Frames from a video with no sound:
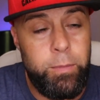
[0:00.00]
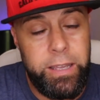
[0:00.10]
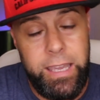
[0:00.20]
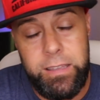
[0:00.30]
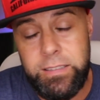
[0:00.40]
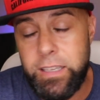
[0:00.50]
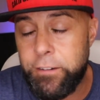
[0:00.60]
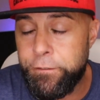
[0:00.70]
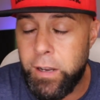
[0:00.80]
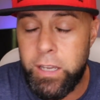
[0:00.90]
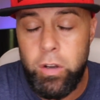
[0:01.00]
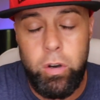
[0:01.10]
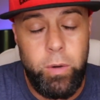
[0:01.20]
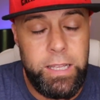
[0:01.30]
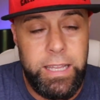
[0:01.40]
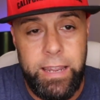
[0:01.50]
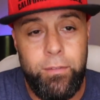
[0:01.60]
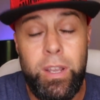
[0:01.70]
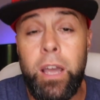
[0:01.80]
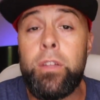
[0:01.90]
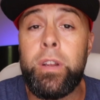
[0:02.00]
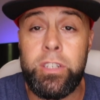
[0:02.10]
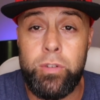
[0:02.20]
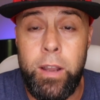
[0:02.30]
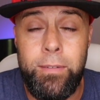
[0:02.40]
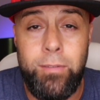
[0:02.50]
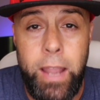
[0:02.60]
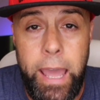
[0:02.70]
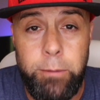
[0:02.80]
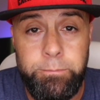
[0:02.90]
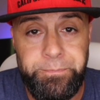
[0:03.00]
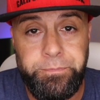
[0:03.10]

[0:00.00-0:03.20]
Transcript: Like, hey, this is gonna fucking go away like every other injury I've ever had.